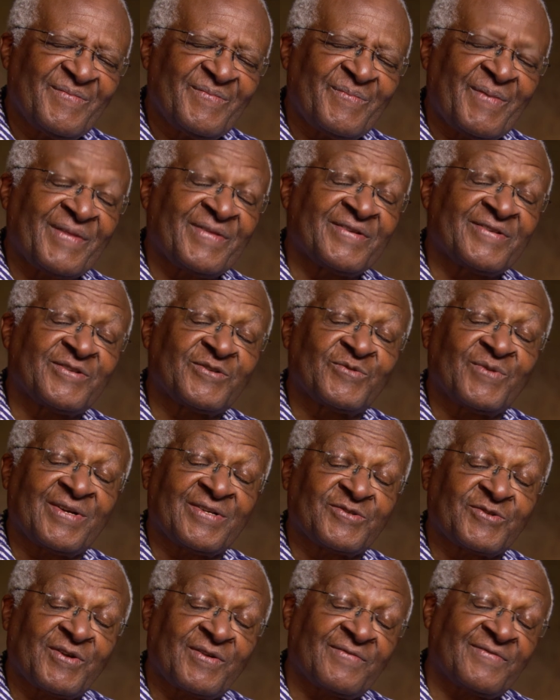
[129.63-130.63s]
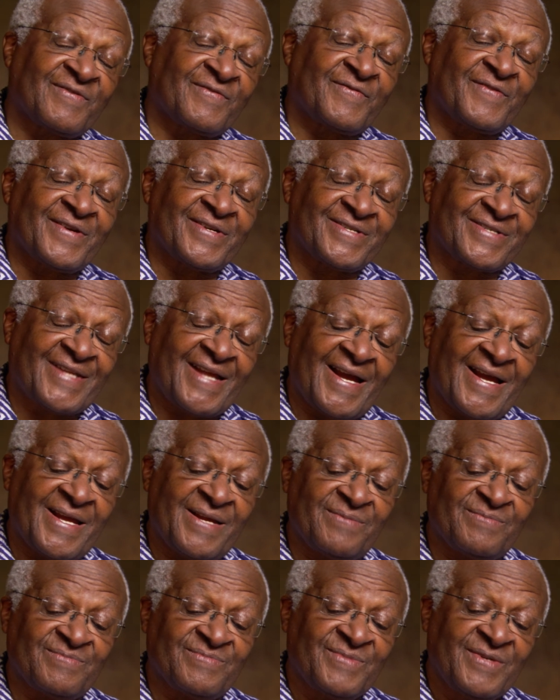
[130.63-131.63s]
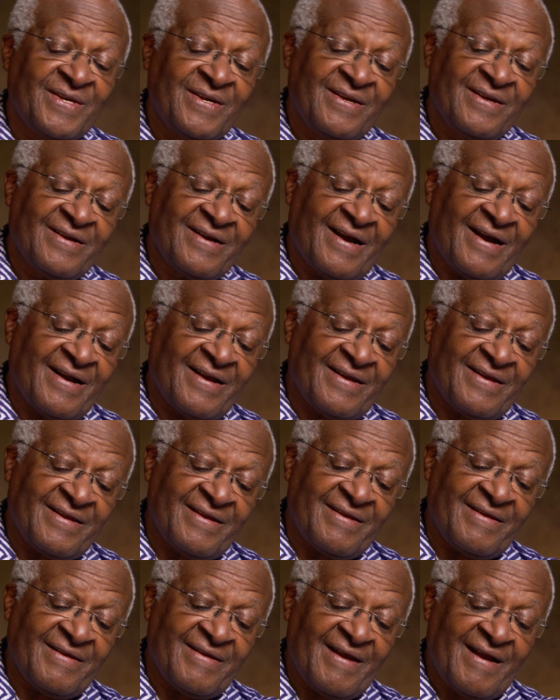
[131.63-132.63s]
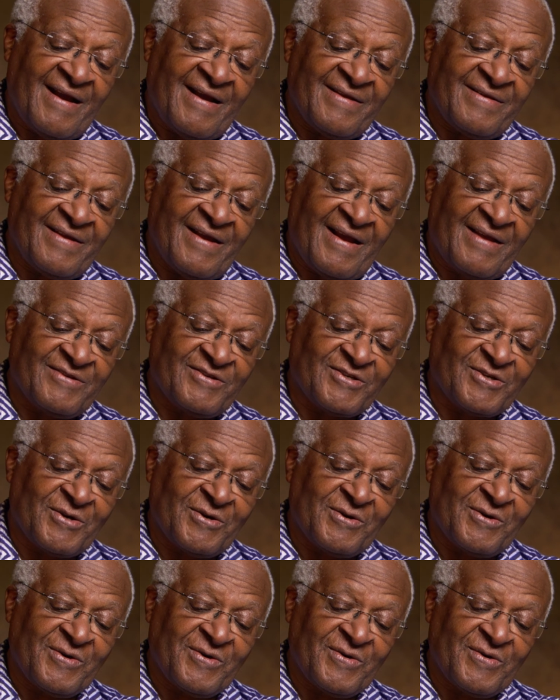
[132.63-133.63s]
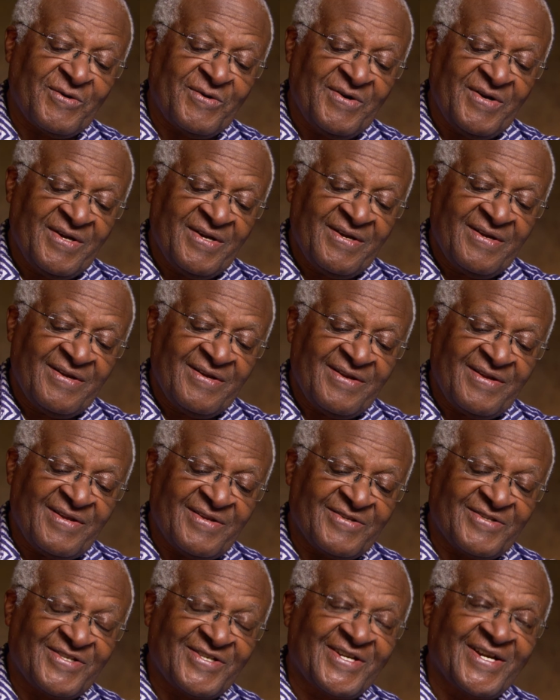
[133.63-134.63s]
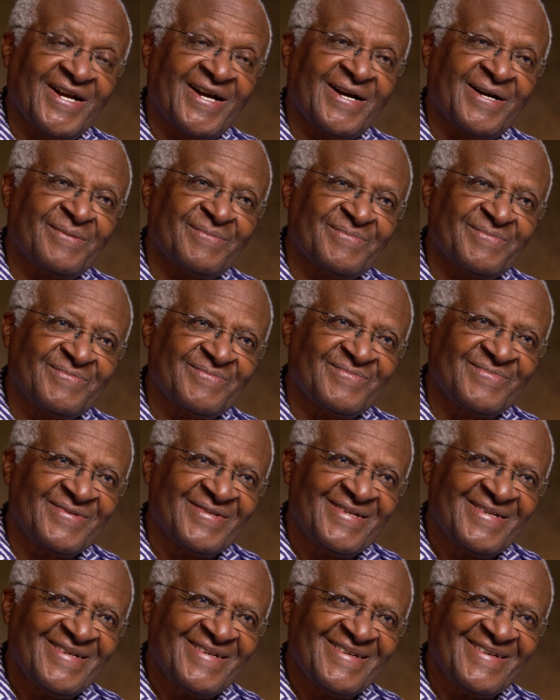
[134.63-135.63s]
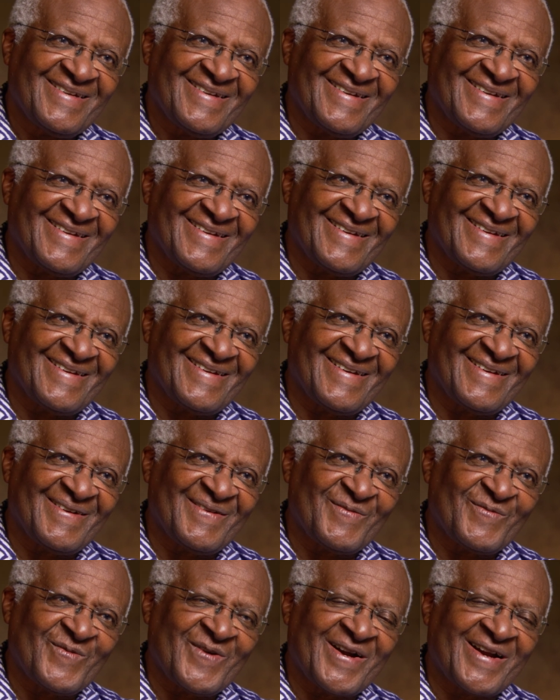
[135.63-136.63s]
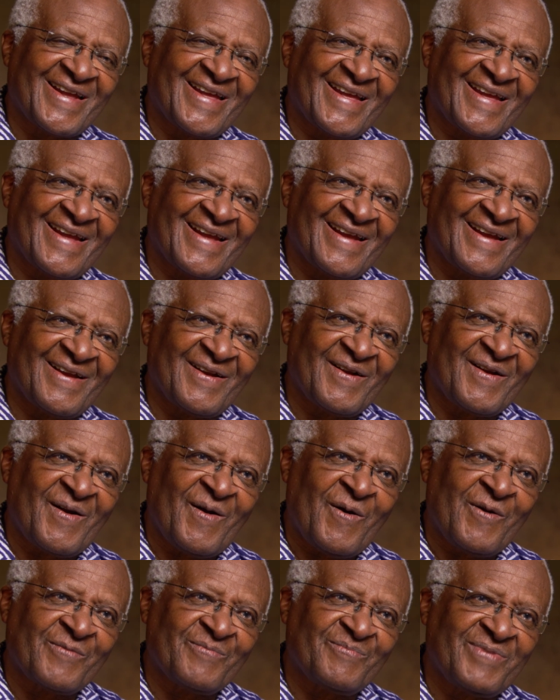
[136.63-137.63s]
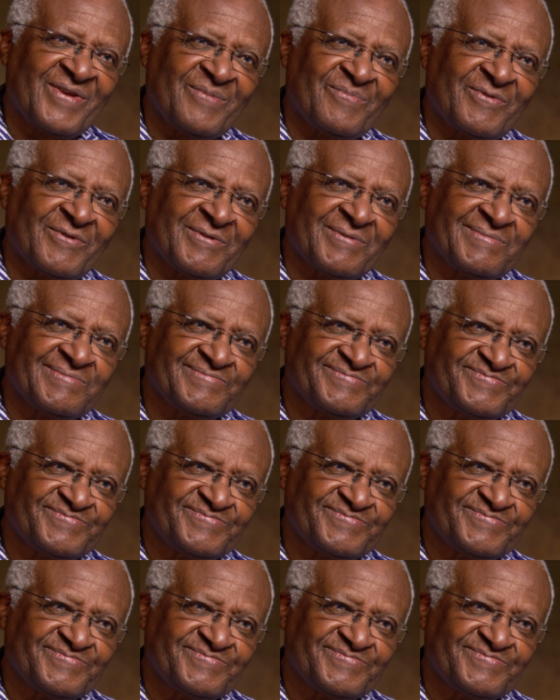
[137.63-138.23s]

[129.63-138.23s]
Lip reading: But this is what, sort of the first time I saw his charm working on people.